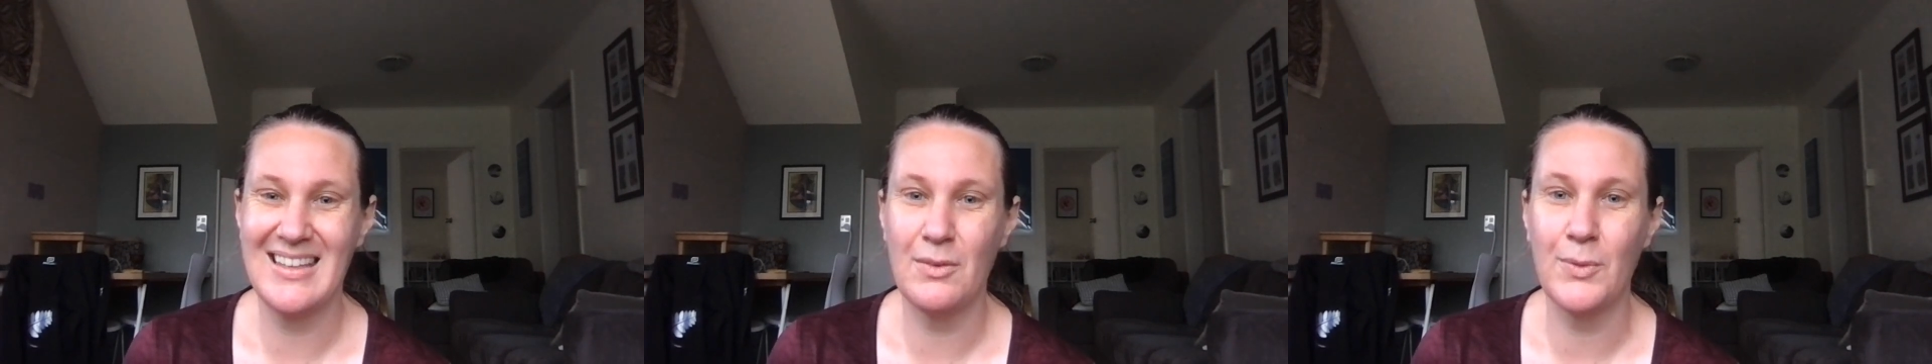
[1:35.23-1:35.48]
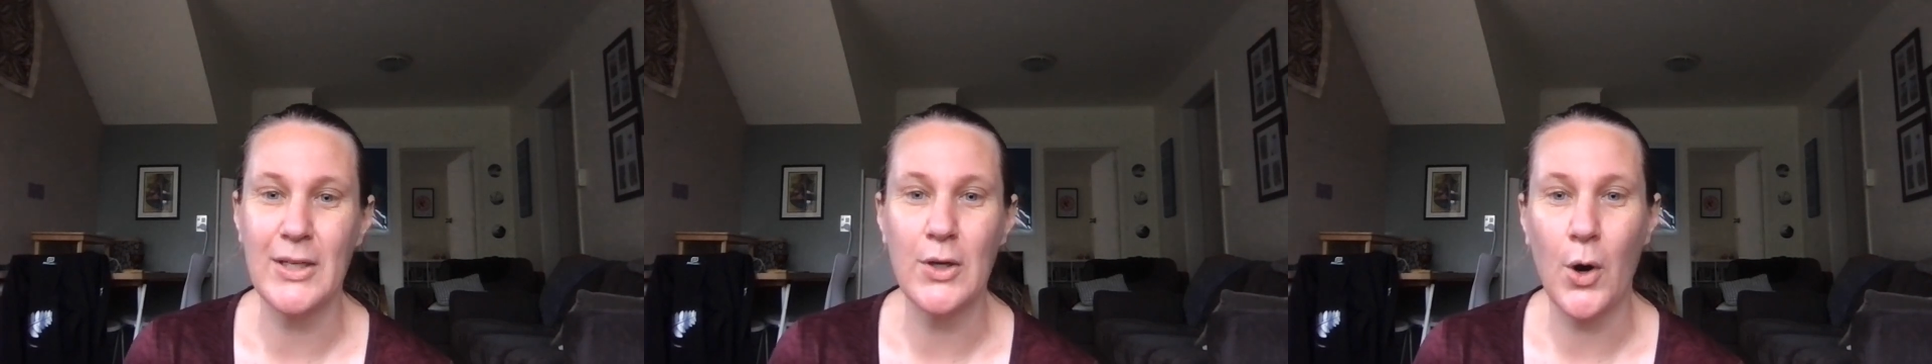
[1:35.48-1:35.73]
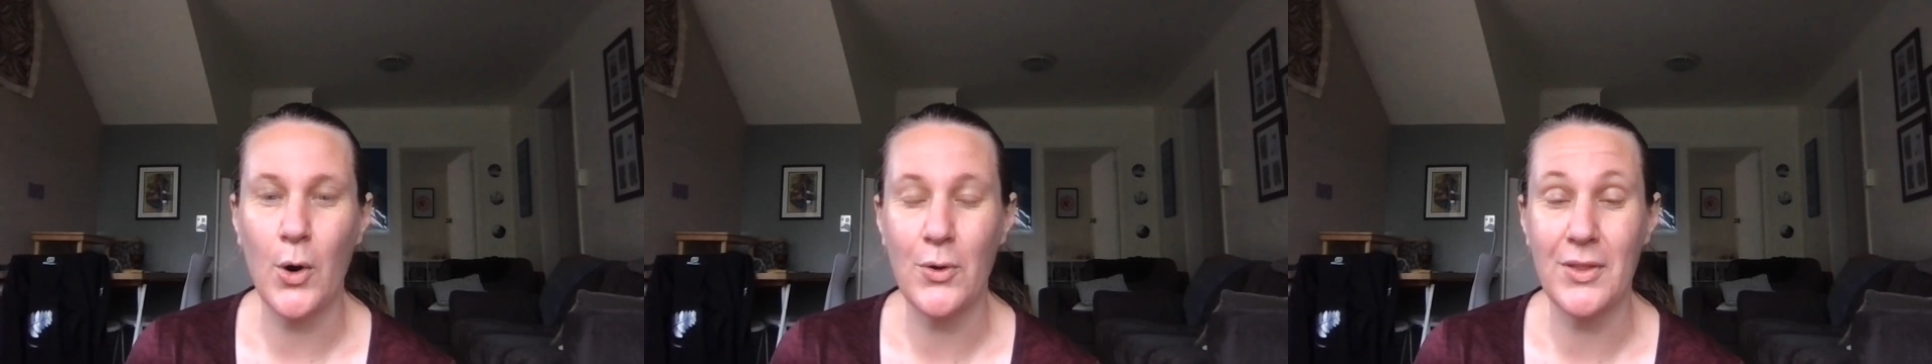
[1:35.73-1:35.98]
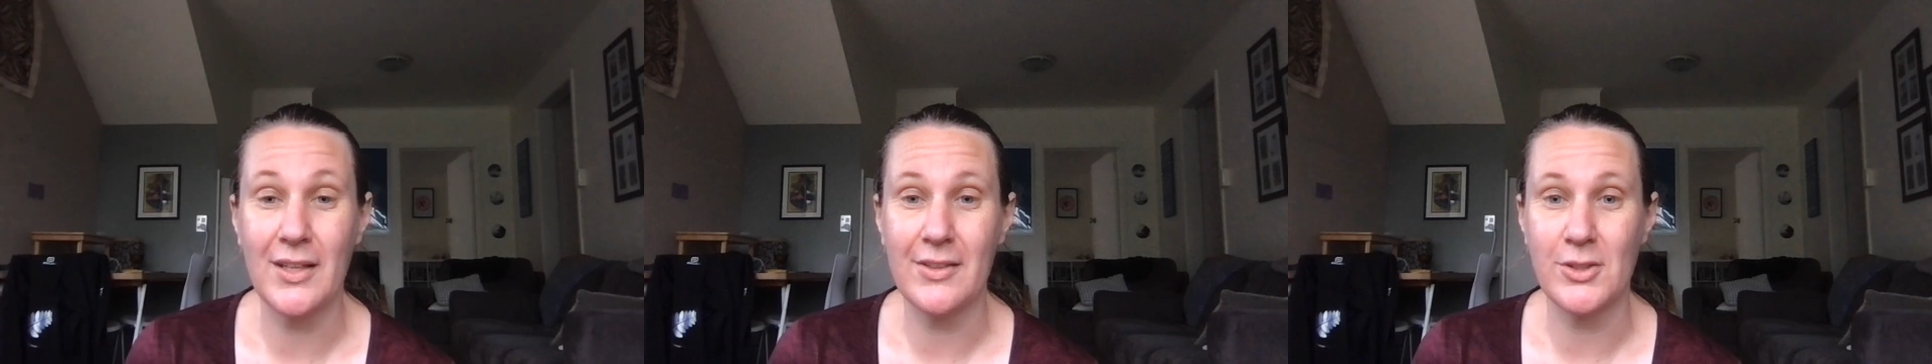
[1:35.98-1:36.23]
We know
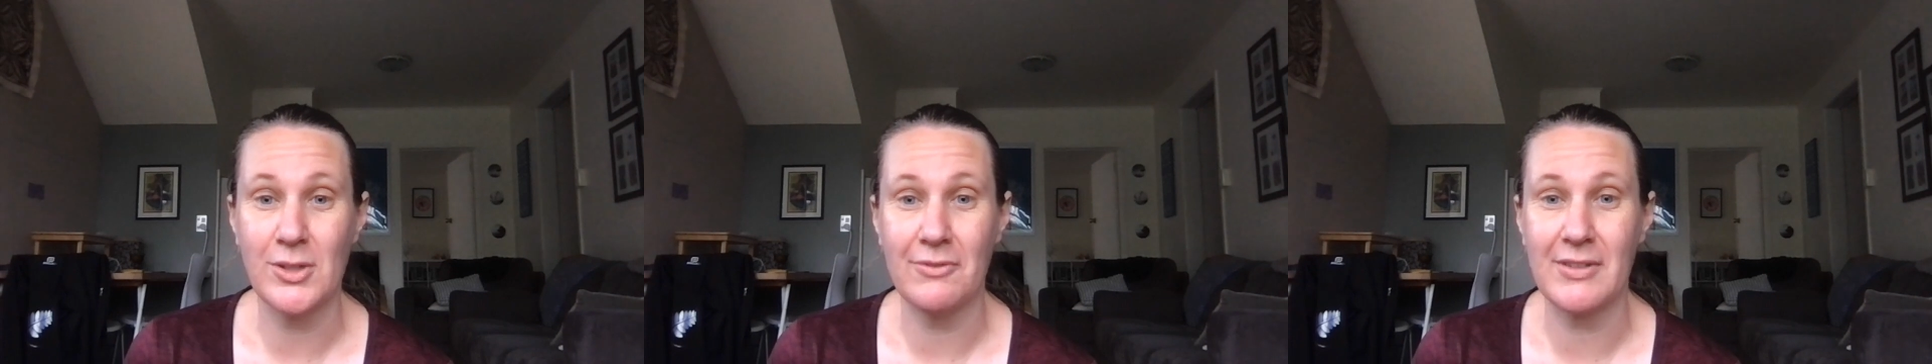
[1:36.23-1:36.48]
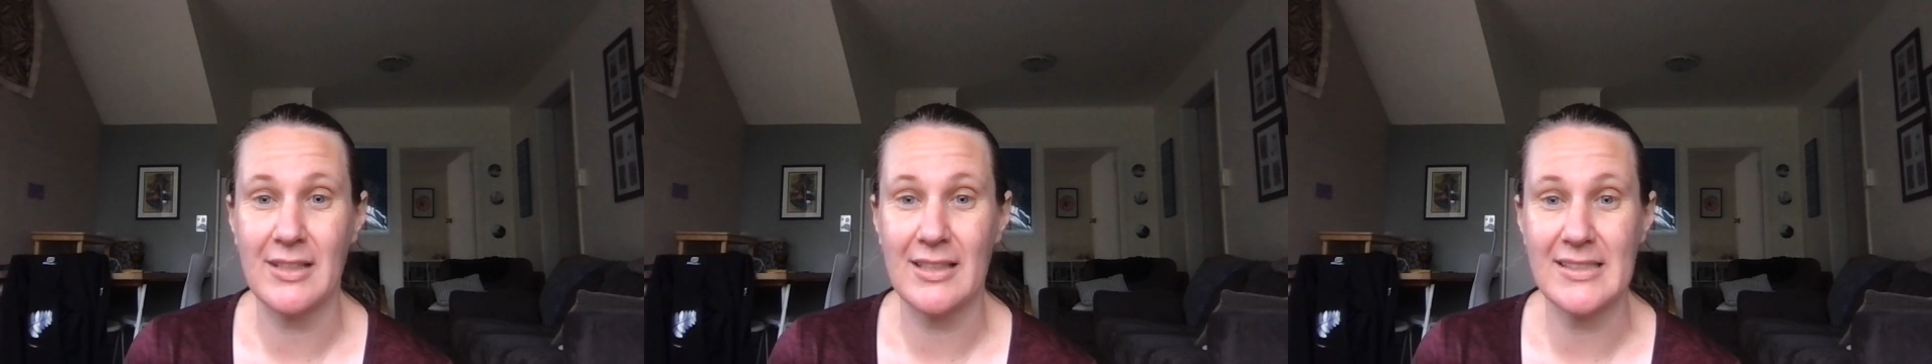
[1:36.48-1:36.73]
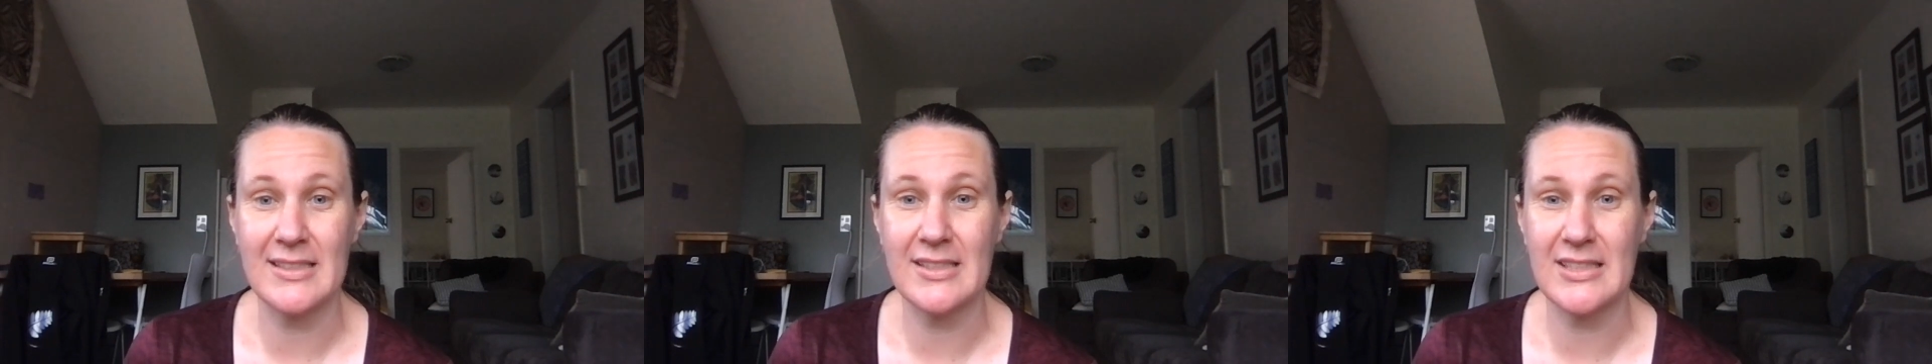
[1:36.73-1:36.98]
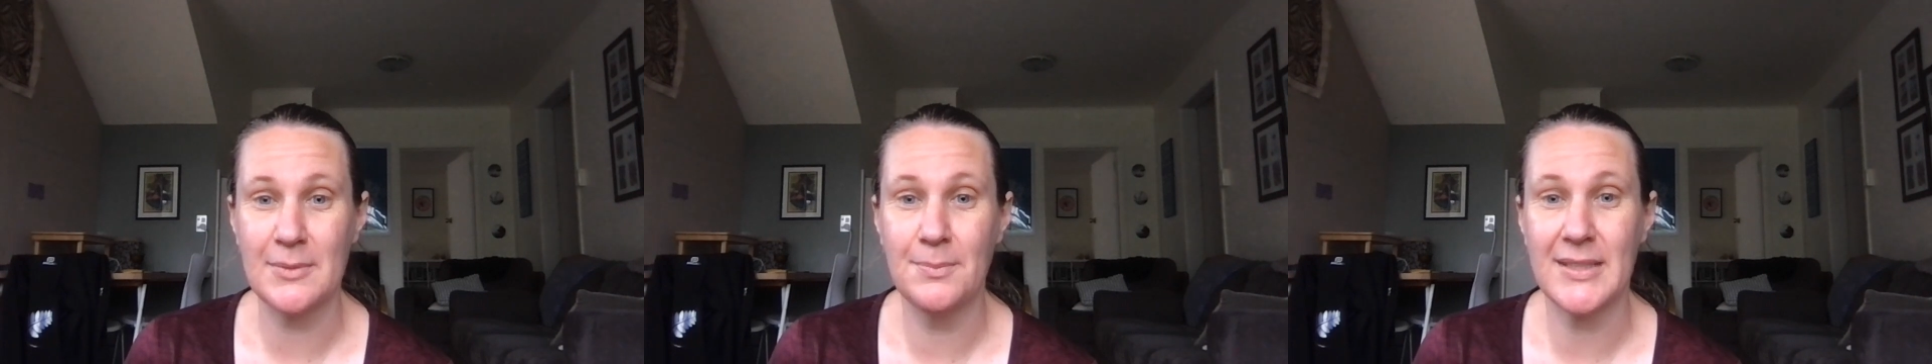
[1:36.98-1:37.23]
that the traffic light
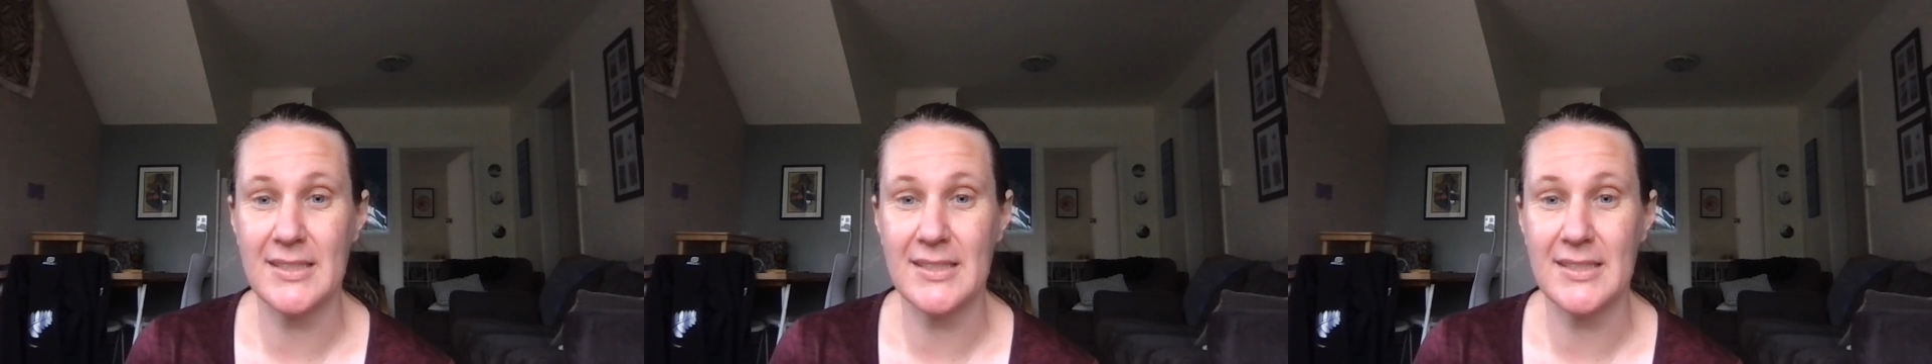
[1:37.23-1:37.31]
system